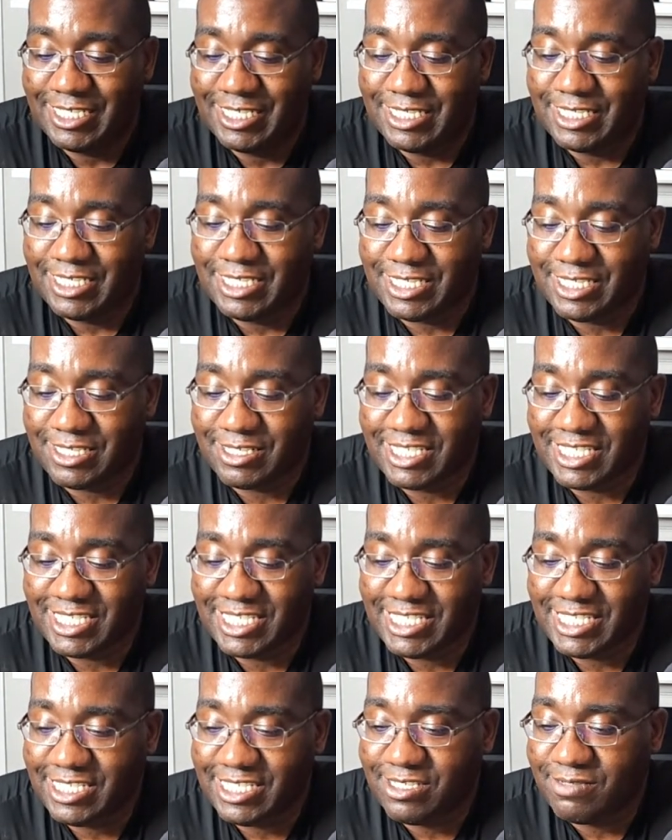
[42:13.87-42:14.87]

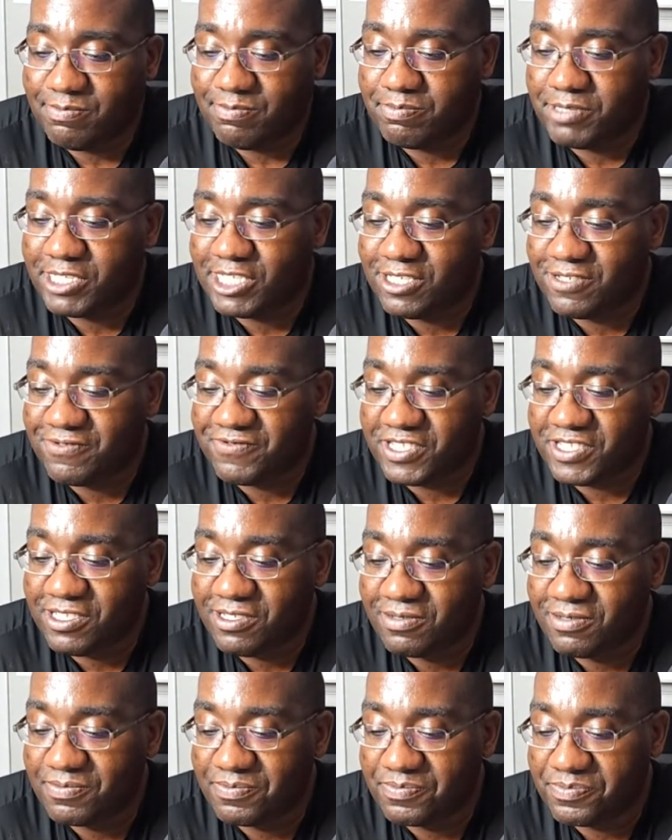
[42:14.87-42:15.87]
Okay, bird
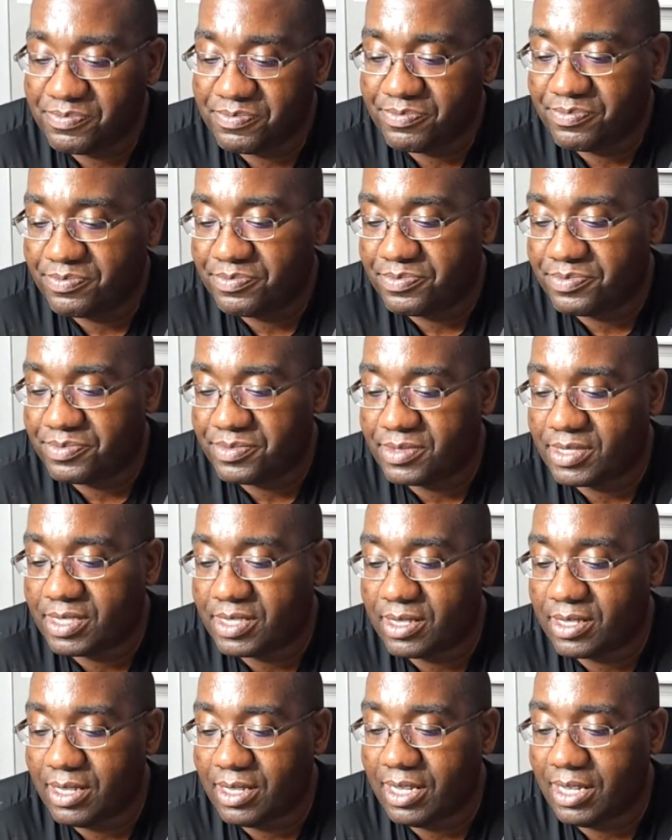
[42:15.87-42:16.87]
flu.
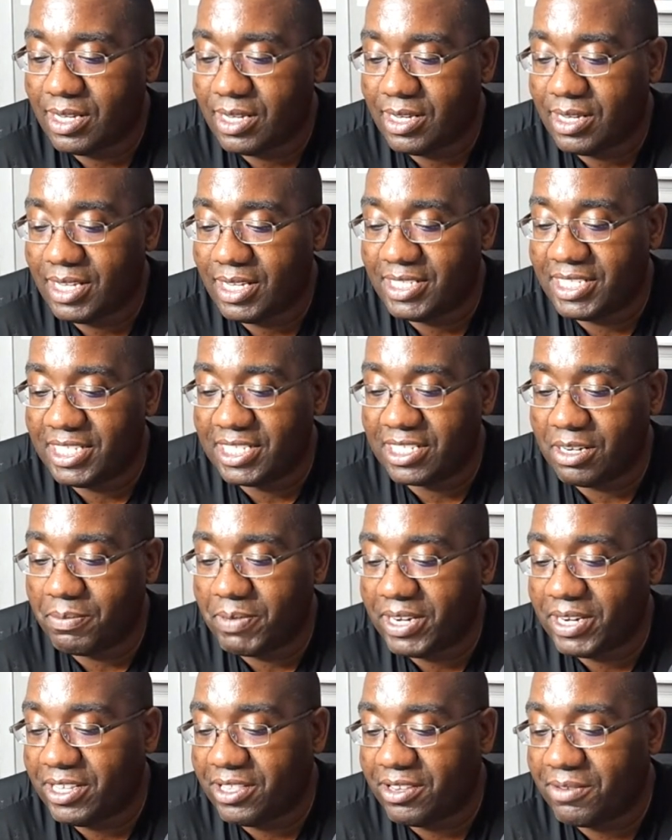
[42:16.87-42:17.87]
Uh, is this going to be
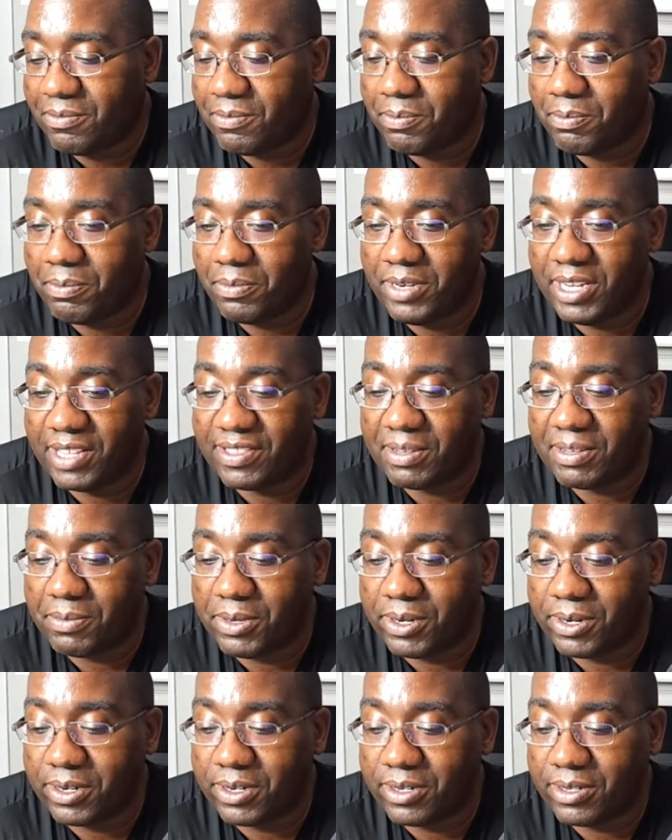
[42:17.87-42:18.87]
another nothing
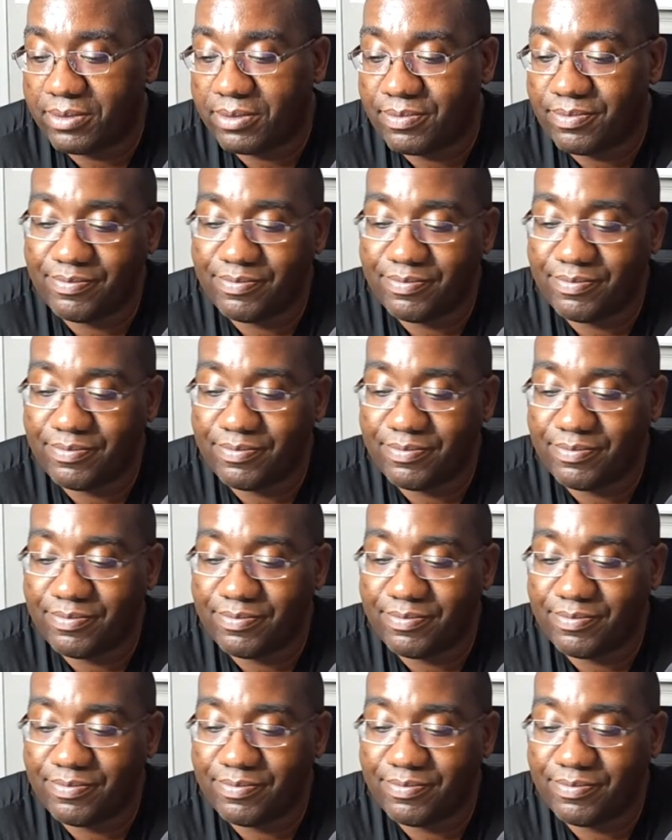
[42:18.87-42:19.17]
burger?